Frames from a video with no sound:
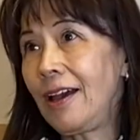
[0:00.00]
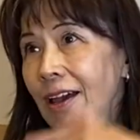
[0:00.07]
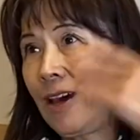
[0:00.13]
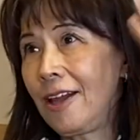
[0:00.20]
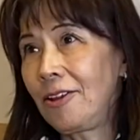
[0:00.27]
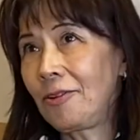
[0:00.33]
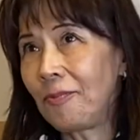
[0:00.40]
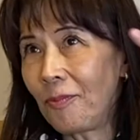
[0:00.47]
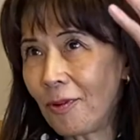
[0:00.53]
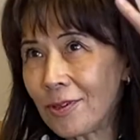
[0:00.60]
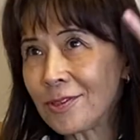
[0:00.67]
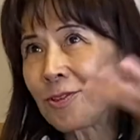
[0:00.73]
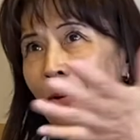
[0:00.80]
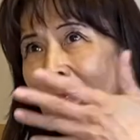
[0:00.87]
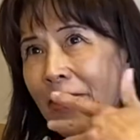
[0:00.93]
And
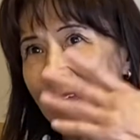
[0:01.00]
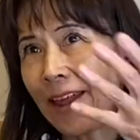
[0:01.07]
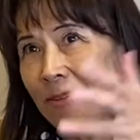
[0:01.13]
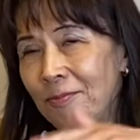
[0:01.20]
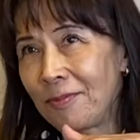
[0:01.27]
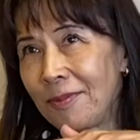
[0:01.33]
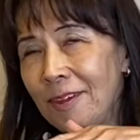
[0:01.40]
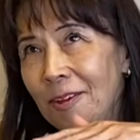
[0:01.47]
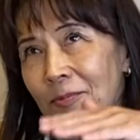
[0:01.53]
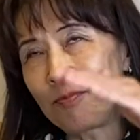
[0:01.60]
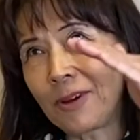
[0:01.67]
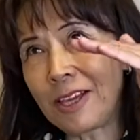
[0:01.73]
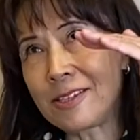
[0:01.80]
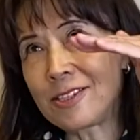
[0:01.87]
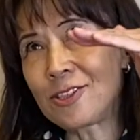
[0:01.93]
both of them,
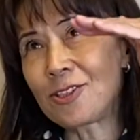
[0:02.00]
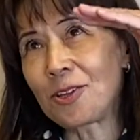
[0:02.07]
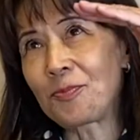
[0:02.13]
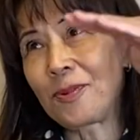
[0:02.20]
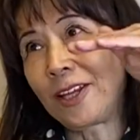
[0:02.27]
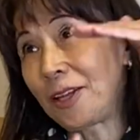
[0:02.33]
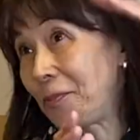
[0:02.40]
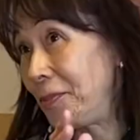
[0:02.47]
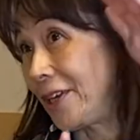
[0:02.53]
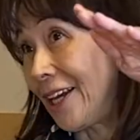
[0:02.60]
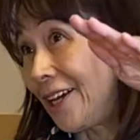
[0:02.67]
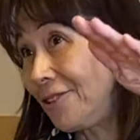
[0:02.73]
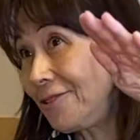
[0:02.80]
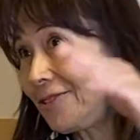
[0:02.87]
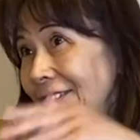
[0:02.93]
my sister played the piano,